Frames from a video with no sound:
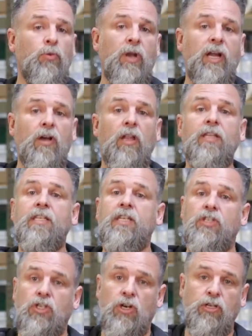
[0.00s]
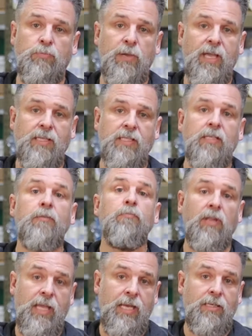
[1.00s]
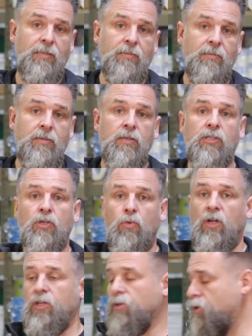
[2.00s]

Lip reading: what I call a discharge base plate. So what you'll